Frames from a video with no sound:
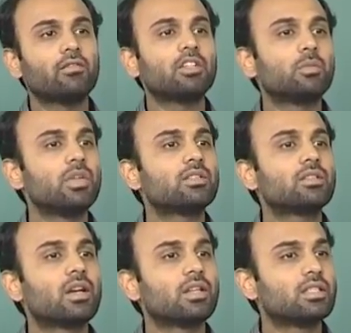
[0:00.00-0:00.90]
which means
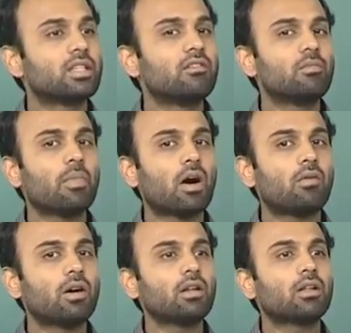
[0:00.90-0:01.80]
the received
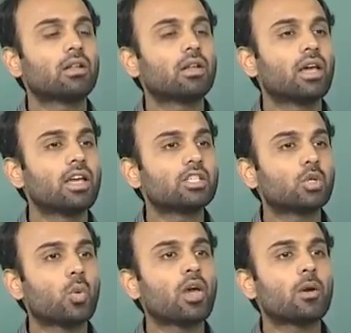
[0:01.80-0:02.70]
power A
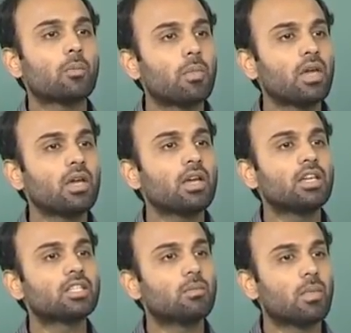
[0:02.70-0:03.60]
square P
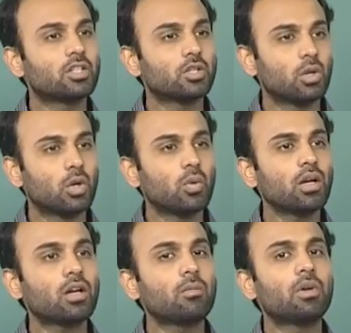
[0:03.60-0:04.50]
is much
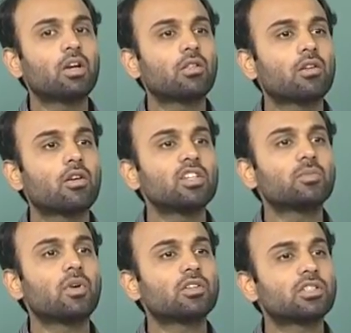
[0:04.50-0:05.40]
lower compared to the noise
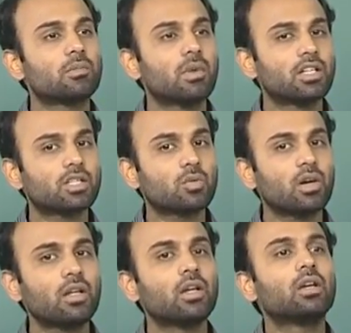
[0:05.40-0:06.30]
power sigma n
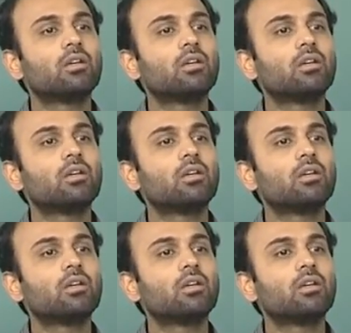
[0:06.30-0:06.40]
squared,